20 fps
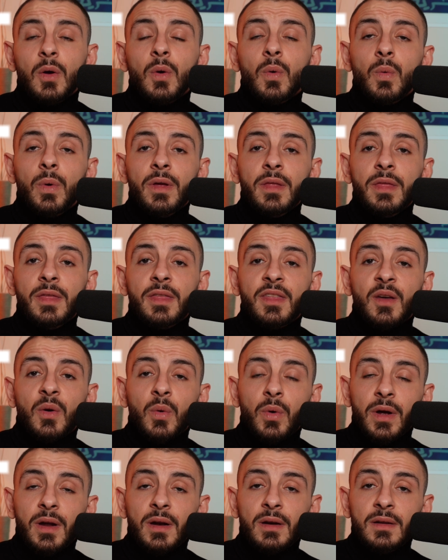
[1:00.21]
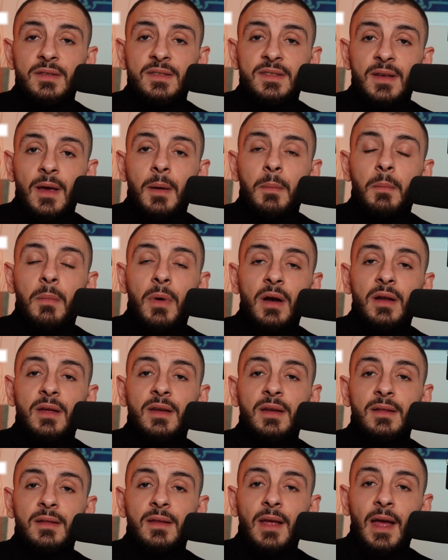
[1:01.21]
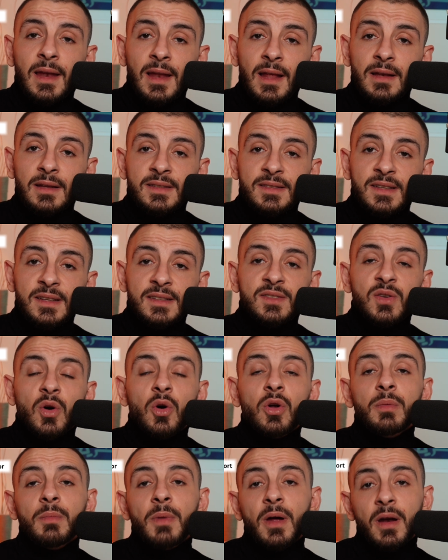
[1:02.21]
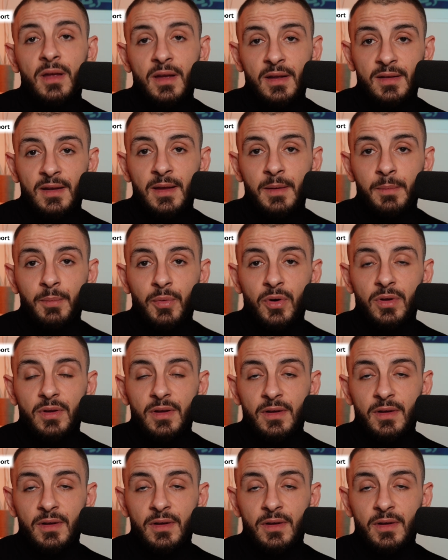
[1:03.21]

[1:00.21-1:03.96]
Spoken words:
with the words market analysis or market report